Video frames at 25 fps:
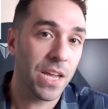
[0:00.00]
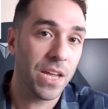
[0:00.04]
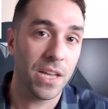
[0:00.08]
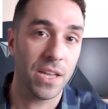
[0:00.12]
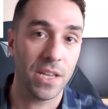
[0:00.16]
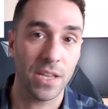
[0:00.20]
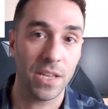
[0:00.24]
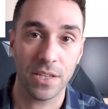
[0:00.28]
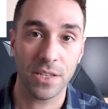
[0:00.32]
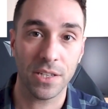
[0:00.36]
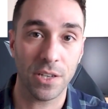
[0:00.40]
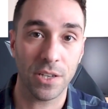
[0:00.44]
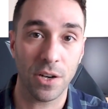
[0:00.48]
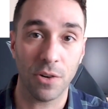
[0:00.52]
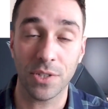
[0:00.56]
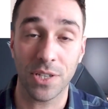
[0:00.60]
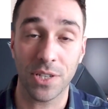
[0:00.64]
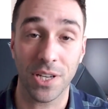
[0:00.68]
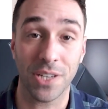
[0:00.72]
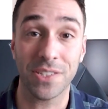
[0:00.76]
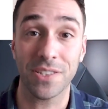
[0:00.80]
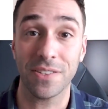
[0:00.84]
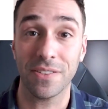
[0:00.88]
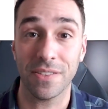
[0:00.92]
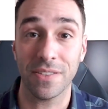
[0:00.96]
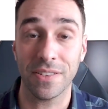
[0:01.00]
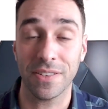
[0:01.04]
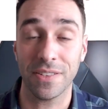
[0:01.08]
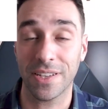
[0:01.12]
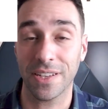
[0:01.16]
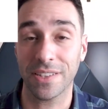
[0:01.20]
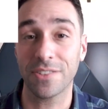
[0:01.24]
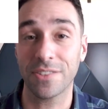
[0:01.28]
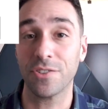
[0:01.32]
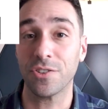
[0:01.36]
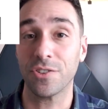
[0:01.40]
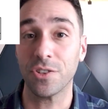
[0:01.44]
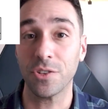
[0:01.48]
you know doesn't
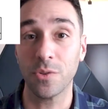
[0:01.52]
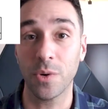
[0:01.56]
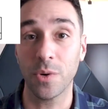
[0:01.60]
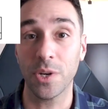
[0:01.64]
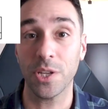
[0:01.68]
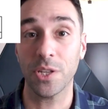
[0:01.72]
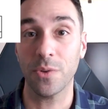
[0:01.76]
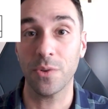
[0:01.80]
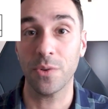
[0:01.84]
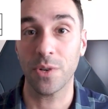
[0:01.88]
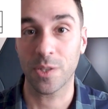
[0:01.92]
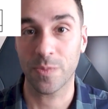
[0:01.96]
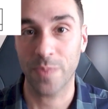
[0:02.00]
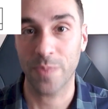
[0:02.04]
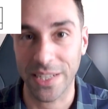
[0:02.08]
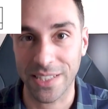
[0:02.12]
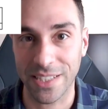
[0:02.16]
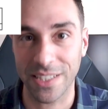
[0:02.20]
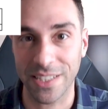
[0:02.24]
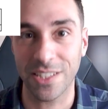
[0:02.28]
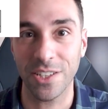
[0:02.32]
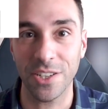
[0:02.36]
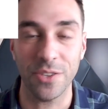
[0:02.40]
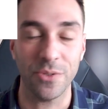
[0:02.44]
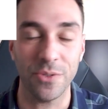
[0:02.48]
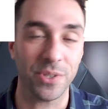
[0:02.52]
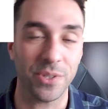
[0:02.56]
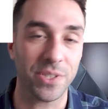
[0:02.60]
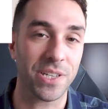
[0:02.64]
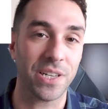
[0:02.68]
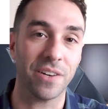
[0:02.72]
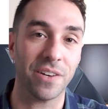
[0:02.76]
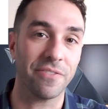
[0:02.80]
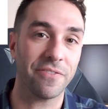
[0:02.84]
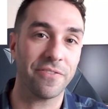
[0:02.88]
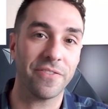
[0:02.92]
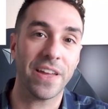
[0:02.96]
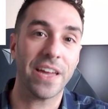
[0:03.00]
doesn't do what you expect it to do. It's going
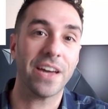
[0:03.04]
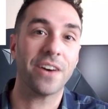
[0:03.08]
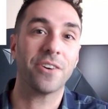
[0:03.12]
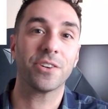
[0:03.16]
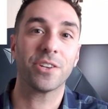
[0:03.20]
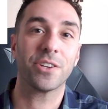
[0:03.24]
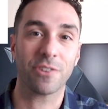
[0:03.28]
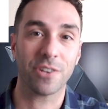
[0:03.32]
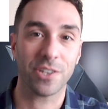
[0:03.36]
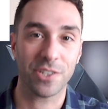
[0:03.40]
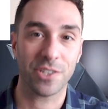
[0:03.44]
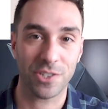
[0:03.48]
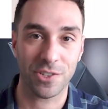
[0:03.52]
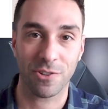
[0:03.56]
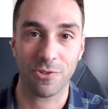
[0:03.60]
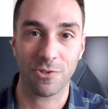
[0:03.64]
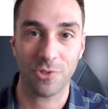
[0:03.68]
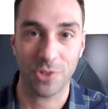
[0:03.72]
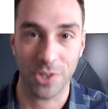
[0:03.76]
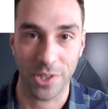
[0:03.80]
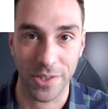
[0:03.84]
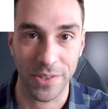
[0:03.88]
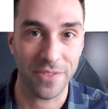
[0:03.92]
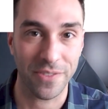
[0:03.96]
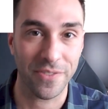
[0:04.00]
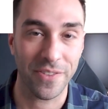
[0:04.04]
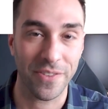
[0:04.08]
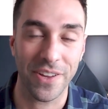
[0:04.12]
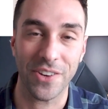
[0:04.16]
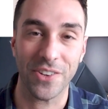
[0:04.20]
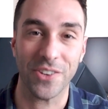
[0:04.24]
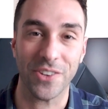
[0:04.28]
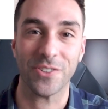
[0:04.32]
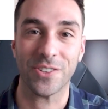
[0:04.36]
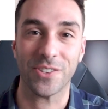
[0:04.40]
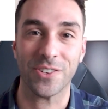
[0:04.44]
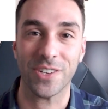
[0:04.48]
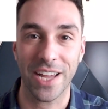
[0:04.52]
to fail your assertions, fail
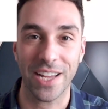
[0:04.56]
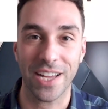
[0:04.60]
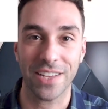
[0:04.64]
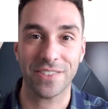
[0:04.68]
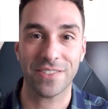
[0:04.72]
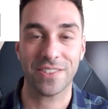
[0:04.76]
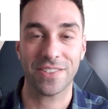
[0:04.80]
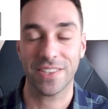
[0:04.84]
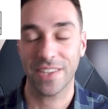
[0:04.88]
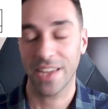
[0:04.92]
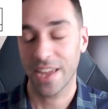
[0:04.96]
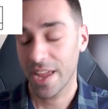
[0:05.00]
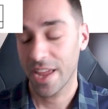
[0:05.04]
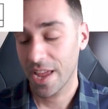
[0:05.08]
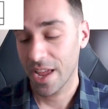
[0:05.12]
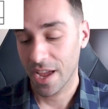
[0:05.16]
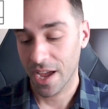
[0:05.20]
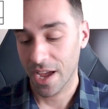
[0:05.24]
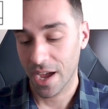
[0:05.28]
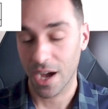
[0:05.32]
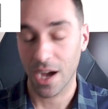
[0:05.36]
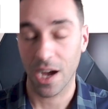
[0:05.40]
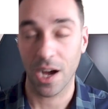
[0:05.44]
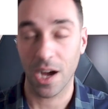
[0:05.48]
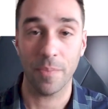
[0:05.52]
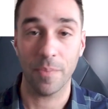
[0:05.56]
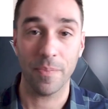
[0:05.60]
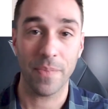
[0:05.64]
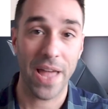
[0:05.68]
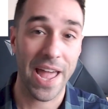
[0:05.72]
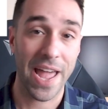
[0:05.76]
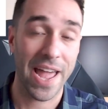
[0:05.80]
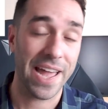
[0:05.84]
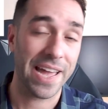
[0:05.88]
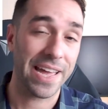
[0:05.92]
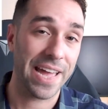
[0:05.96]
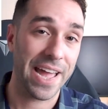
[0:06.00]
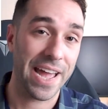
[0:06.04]
your tests, um,
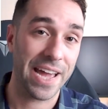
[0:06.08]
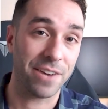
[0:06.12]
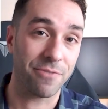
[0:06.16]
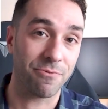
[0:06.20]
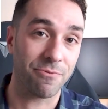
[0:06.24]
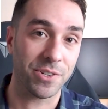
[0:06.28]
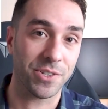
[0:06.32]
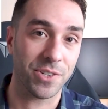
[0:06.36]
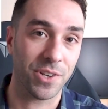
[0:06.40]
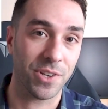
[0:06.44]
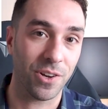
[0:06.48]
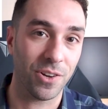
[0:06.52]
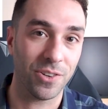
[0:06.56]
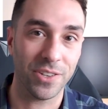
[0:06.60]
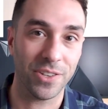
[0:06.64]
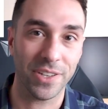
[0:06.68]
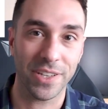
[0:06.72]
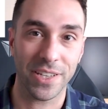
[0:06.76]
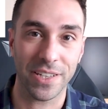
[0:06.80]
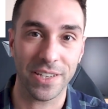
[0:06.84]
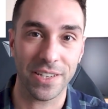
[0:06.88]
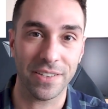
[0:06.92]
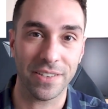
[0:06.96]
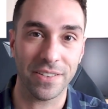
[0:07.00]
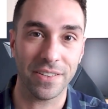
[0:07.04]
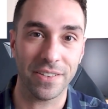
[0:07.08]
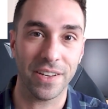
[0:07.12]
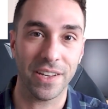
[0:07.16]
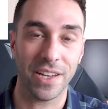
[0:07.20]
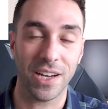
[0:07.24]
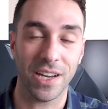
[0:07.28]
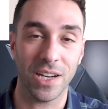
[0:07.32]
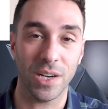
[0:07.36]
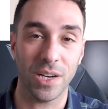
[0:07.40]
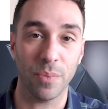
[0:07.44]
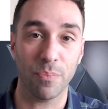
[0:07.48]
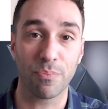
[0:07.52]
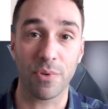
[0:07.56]
and, and, result in a
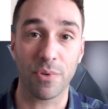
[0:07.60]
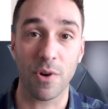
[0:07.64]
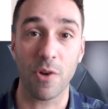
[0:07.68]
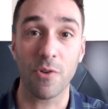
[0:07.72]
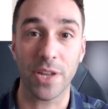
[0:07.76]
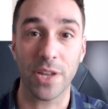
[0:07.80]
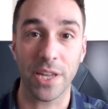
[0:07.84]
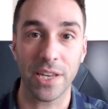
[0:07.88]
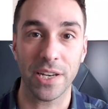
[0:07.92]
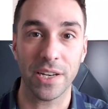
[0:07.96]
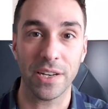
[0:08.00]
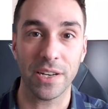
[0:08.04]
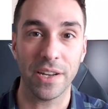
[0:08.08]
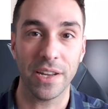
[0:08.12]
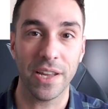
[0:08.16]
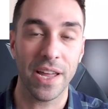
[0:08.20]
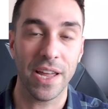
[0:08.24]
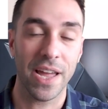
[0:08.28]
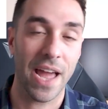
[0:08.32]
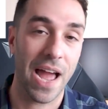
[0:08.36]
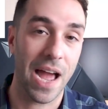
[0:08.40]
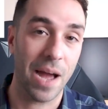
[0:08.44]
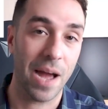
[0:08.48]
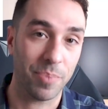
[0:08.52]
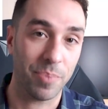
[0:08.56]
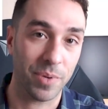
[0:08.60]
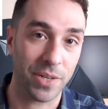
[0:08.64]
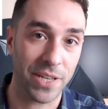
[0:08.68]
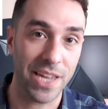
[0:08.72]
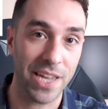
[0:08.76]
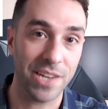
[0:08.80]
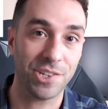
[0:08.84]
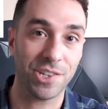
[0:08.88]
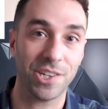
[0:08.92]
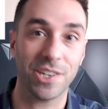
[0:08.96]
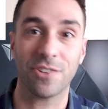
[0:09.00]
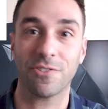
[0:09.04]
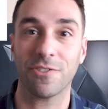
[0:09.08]
uh, broken
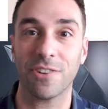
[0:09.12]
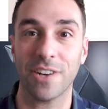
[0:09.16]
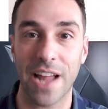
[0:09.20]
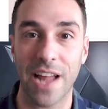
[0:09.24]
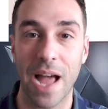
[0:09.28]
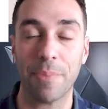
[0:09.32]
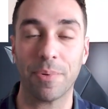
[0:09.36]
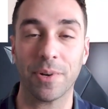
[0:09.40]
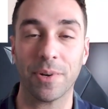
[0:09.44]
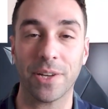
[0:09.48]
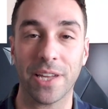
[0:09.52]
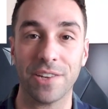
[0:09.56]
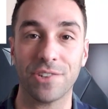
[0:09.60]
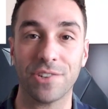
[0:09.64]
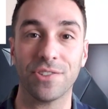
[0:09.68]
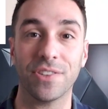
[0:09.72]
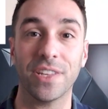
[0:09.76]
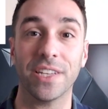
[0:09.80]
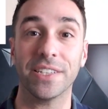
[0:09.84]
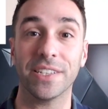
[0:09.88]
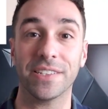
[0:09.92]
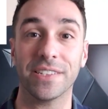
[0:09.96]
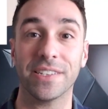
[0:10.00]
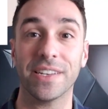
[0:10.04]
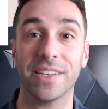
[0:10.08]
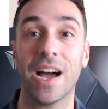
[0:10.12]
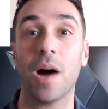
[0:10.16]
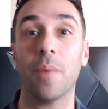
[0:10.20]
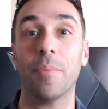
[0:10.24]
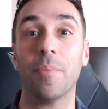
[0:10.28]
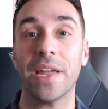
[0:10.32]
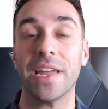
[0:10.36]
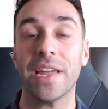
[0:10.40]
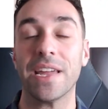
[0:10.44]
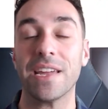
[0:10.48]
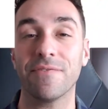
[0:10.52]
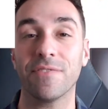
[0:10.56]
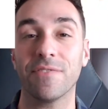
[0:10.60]
application or an application that does not
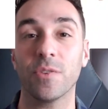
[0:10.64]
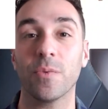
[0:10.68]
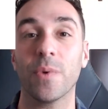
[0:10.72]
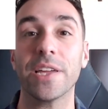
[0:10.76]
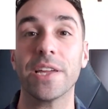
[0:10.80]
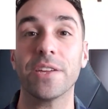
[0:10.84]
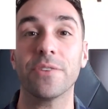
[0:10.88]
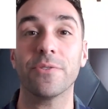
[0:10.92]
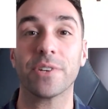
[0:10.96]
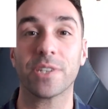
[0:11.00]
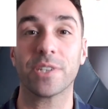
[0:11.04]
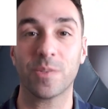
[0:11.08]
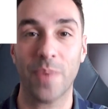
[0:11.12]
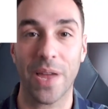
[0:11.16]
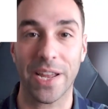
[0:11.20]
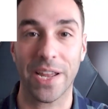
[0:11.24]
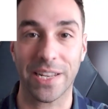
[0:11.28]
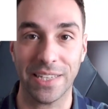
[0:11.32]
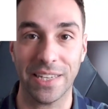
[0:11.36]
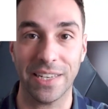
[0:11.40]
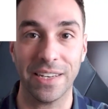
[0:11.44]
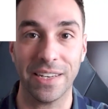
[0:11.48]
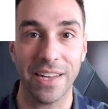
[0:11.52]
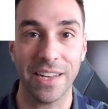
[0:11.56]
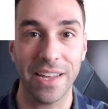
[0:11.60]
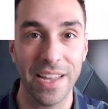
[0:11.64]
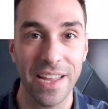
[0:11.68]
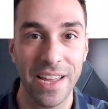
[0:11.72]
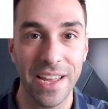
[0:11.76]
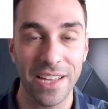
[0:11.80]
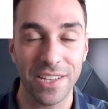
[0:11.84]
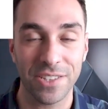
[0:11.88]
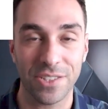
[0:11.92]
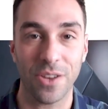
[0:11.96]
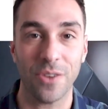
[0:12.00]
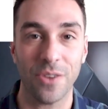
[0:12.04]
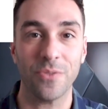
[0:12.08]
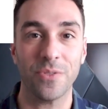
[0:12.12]
behave the way you expect it.
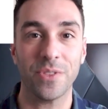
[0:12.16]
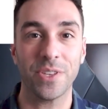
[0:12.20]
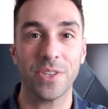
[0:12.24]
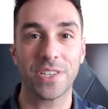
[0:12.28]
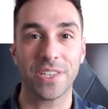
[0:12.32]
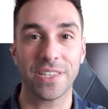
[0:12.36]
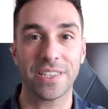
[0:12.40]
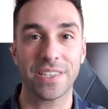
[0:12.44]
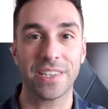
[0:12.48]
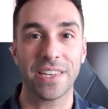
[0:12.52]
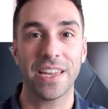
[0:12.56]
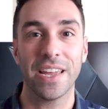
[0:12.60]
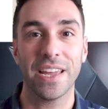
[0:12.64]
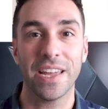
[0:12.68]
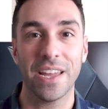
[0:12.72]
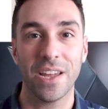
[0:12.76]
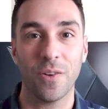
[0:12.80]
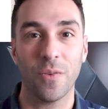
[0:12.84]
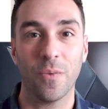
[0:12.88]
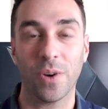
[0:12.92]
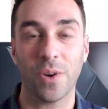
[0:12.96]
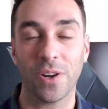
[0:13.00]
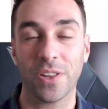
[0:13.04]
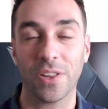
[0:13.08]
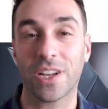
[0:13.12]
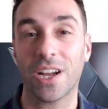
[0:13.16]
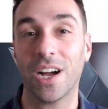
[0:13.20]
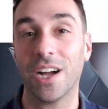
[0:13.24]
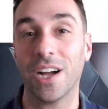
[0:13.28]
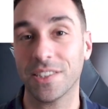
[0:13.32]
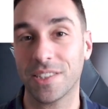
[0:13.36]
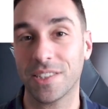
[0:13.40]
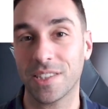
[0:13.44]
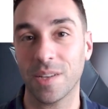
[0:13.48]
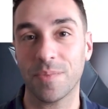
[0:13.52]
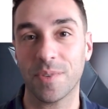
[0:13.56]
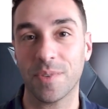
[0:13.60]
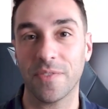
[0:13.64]
So this is one of the
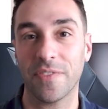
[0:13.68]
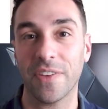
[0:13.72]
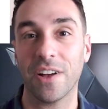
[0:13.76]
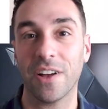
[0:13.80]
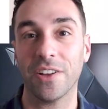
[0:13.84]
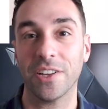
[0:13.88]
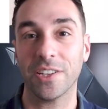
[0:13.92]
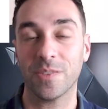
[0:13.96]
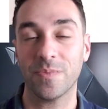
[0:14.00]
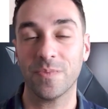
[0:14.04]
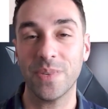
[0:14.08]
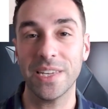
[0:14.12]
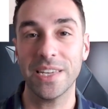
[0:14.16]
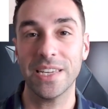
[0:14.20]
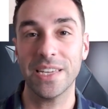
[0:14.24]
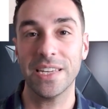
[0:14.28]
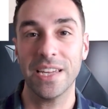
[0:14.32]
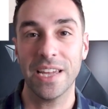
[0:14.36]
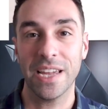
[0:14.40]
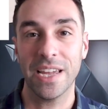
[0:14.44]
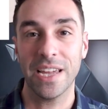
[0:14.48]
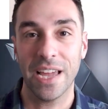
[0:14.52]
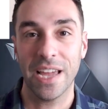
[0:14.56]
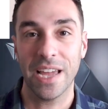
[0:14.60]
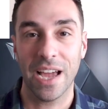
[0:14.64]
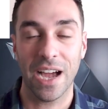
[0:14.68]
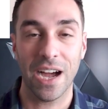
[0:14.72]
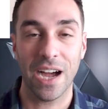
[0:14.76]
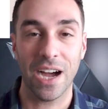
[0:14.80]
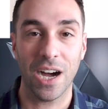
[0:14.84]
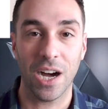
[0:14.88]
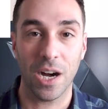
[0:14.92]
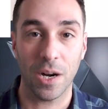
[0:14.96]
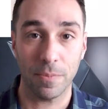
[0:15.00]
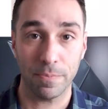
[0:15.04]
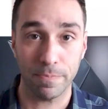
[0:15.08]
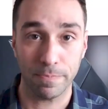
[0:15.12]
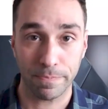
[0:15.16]
concepts of LSP
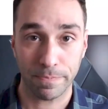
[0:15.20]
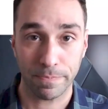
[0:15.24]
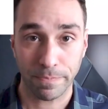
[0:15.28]
um,